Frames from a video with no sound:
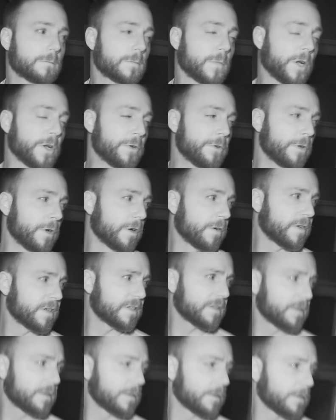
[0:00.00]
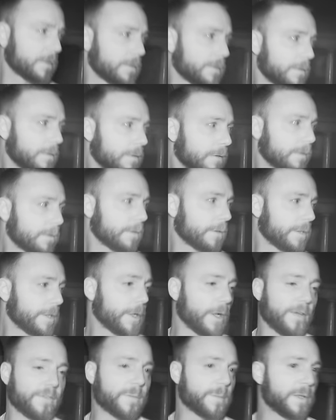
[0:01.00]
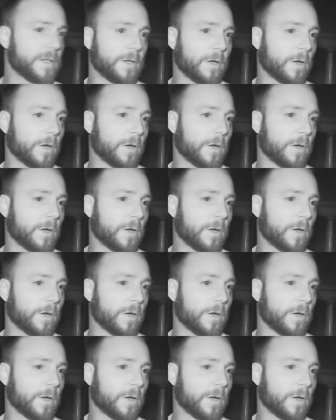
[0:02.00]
Are you nervous? You don't have to be